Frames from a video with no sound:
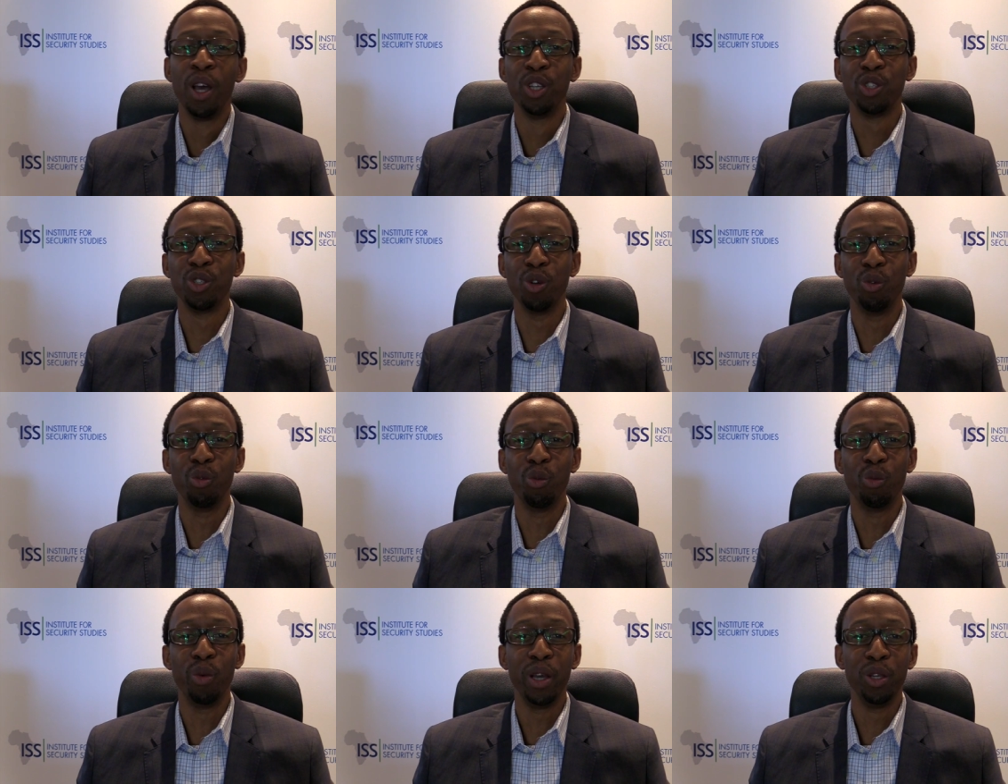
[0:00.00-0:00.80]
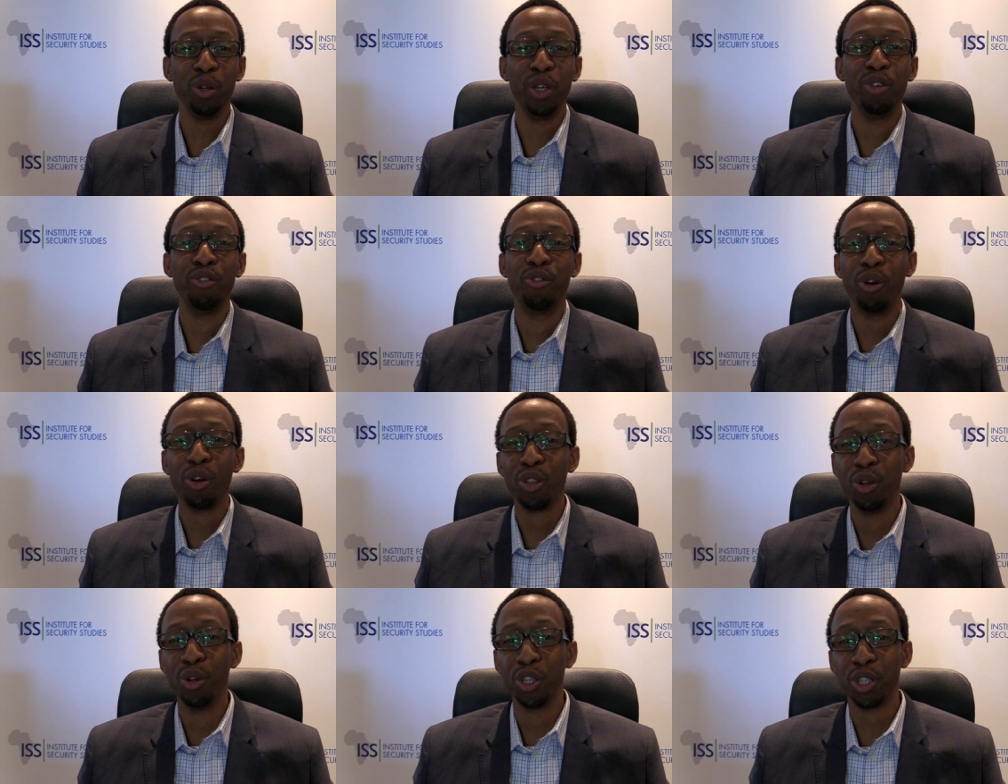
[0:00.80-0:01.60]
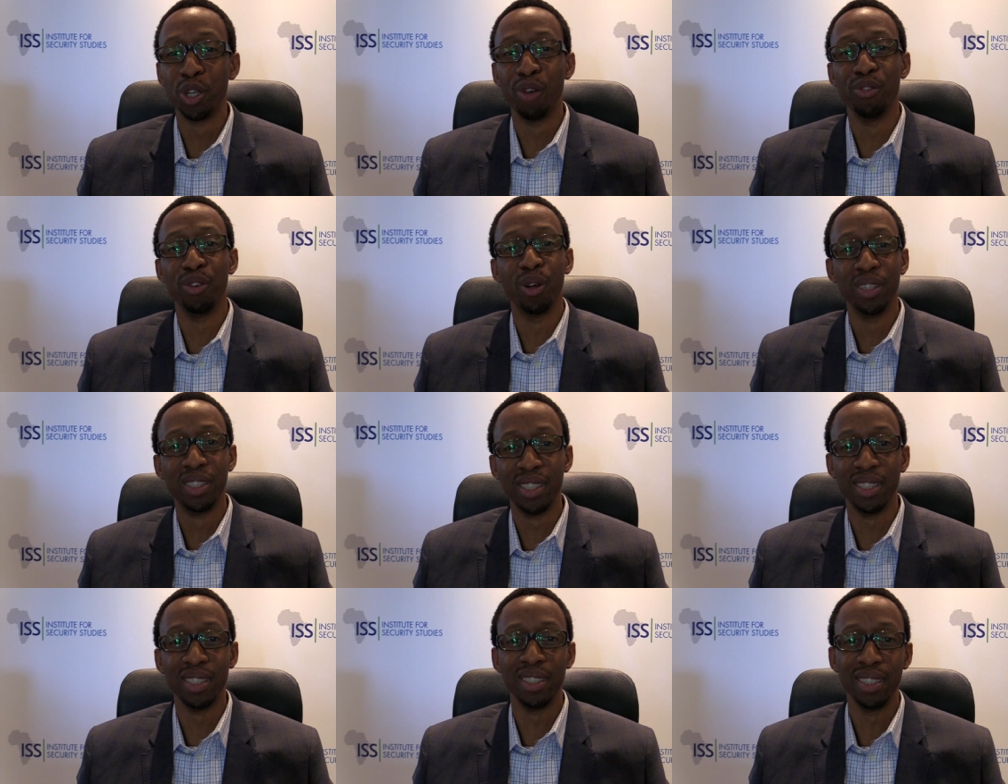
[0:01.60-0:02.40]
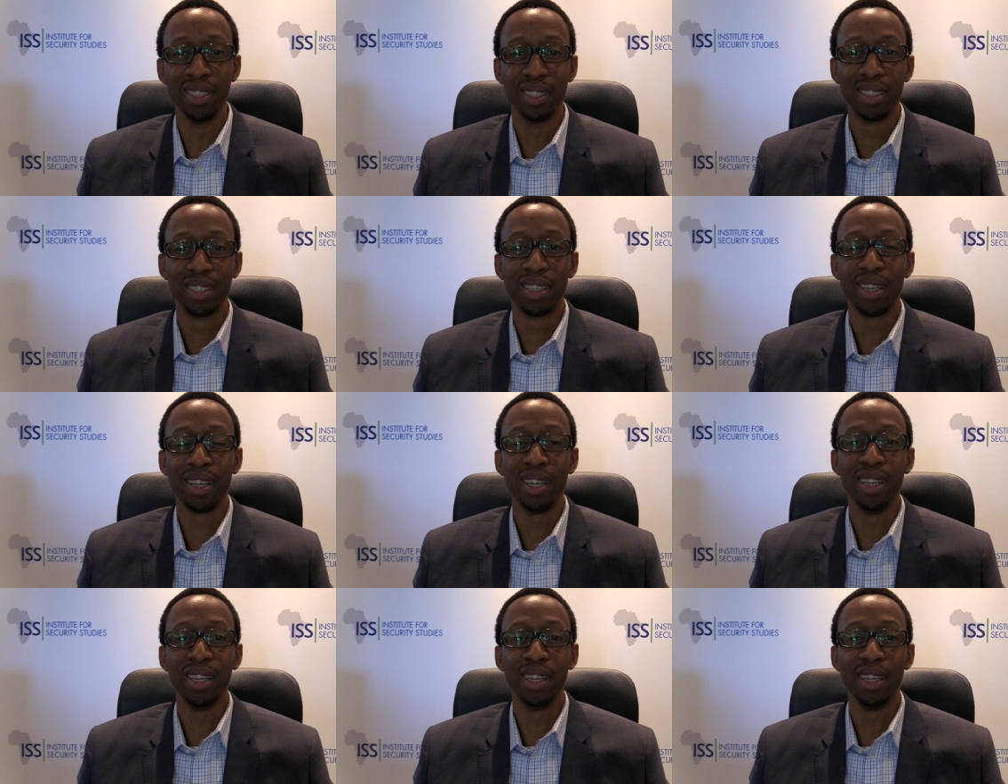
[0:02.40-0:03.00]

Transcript: So when you invoke the notion of non-citizens,